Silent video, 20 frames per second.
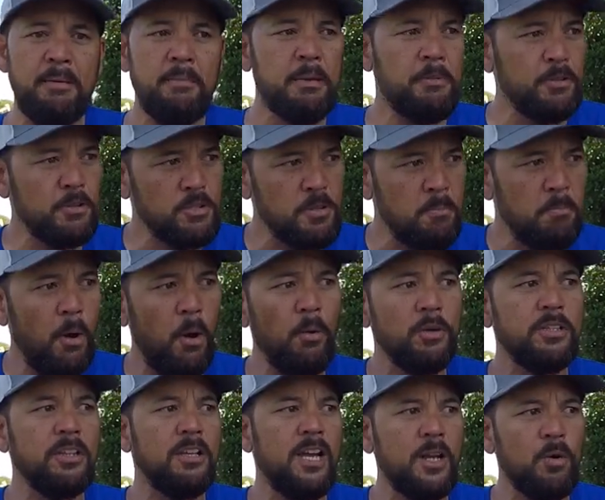Maybe there's a bow
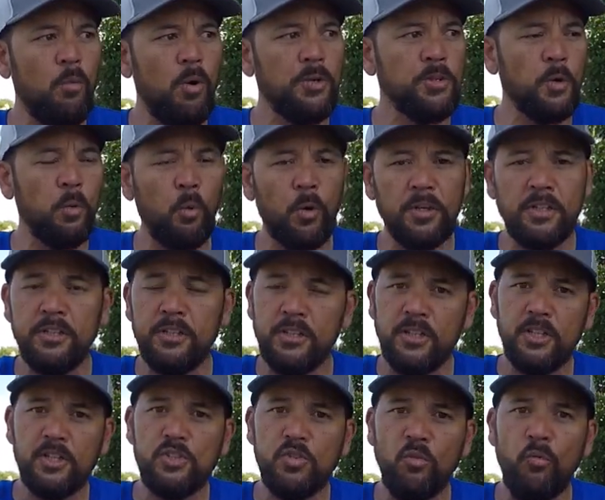in the line while you're working it
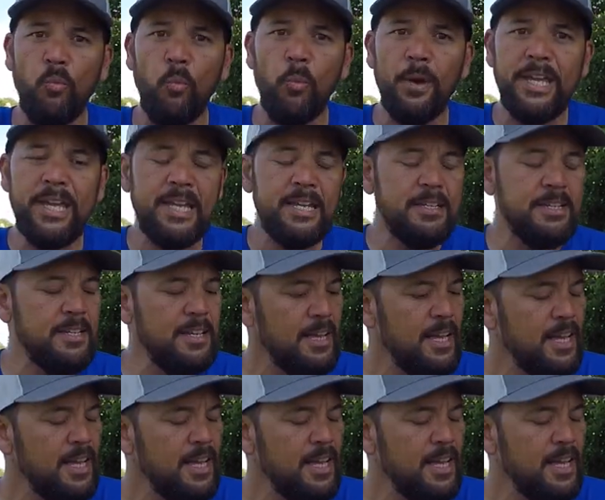because of wind.